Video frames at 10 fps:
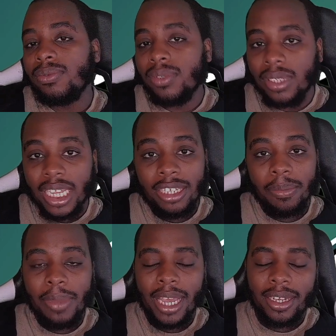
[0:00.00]
Let them
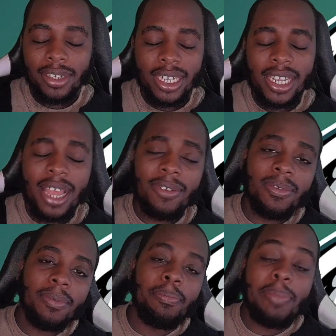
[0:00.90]
battle it out.
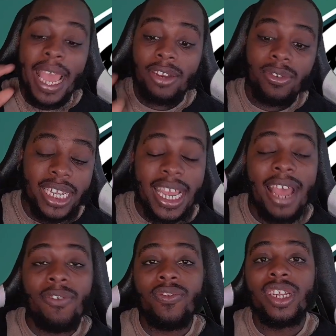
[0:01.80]
Battle it
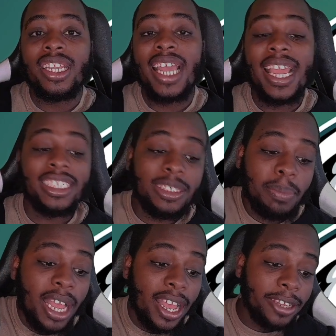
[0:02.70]
out for the last
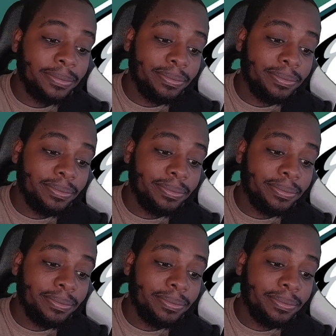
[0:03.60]
spot.